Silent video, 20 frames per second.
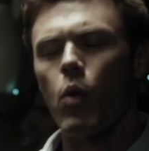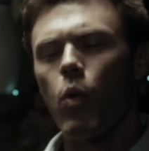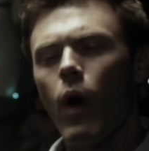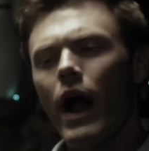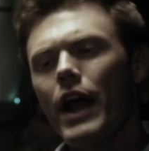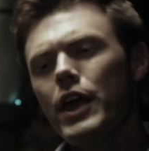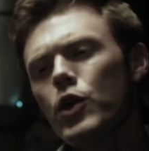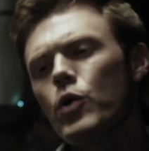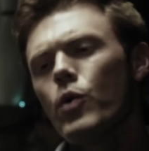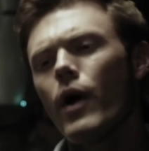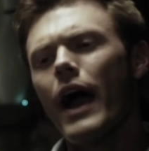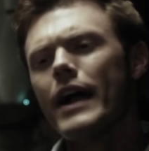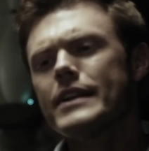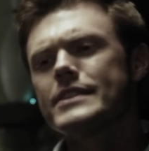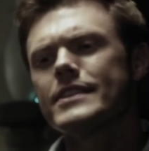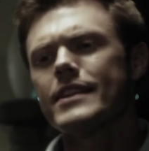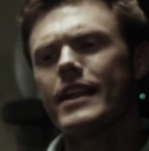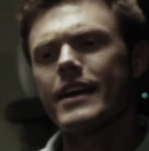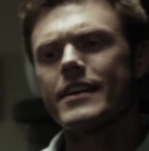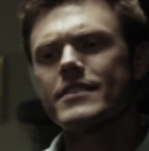Why are you
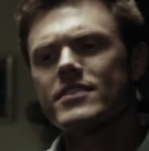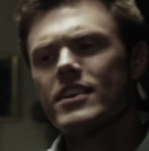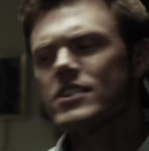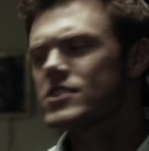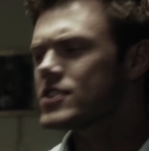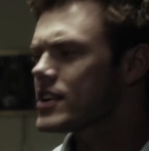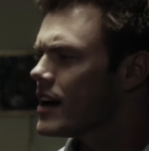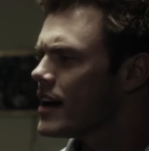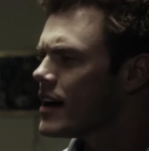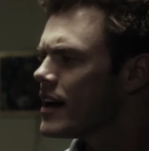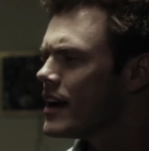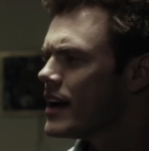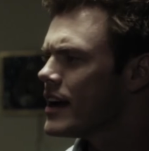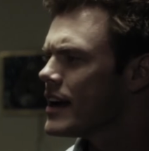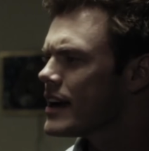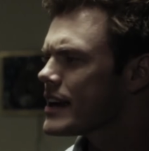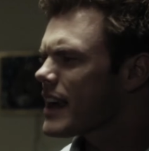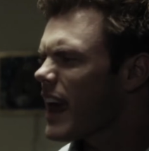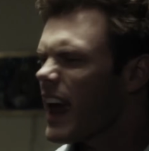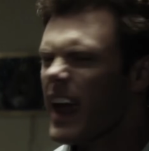acting like such a
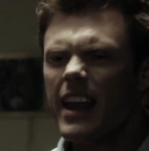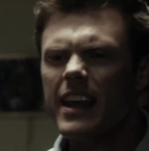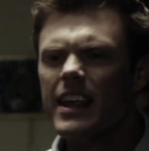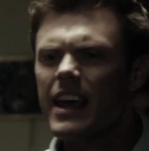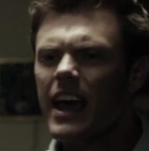candy